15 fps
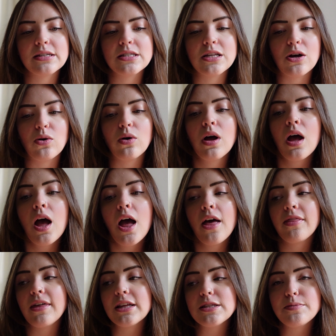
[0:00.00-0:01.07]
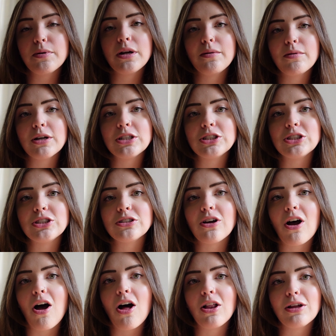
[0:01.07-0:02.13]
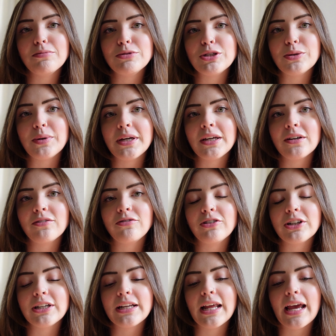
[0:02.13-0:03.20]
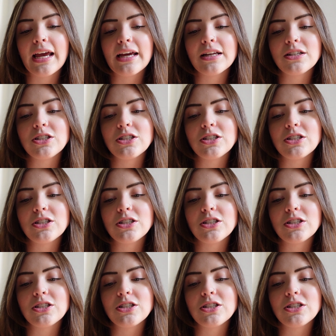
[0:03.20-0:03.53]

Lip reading: So that's pretty much all I'm doing for today,